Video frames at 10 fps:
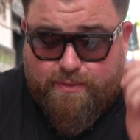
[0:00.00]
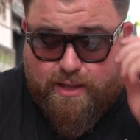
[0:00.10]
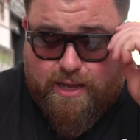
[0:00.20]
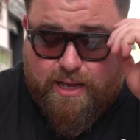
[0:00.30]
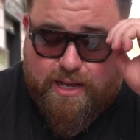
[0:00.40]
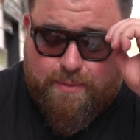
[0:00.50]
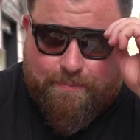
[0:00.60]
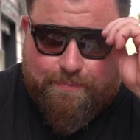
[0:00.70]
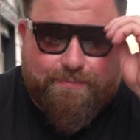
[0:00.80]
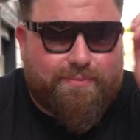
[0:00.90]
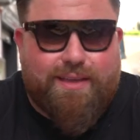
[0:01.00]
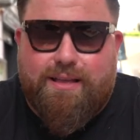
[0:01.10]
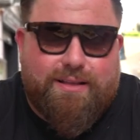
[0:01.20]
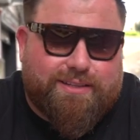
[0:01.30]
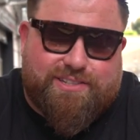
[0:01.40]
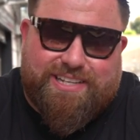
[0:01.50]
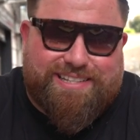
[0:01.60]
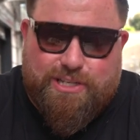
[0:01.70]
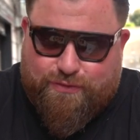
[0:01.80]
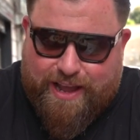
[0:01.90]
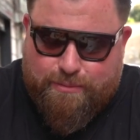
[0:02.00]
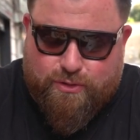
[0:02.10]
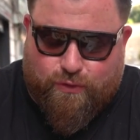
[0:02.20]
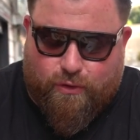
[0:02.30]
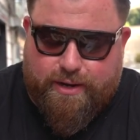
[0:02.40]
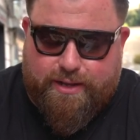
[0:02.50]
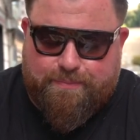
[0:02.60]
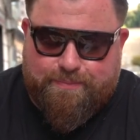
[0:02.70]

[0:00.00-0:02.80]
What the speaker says: The city's famous for it.